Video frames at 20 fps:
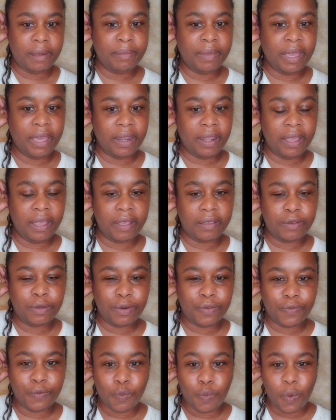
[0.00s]
I'm getting
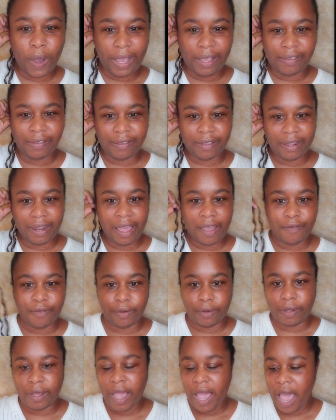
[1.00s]
sort of waist
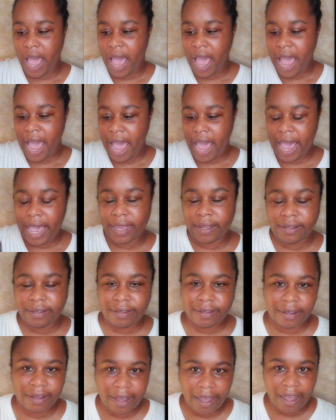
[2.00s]
level,
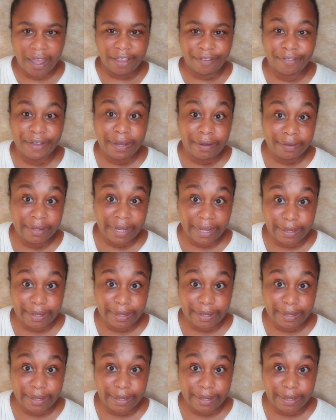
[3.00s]
and I found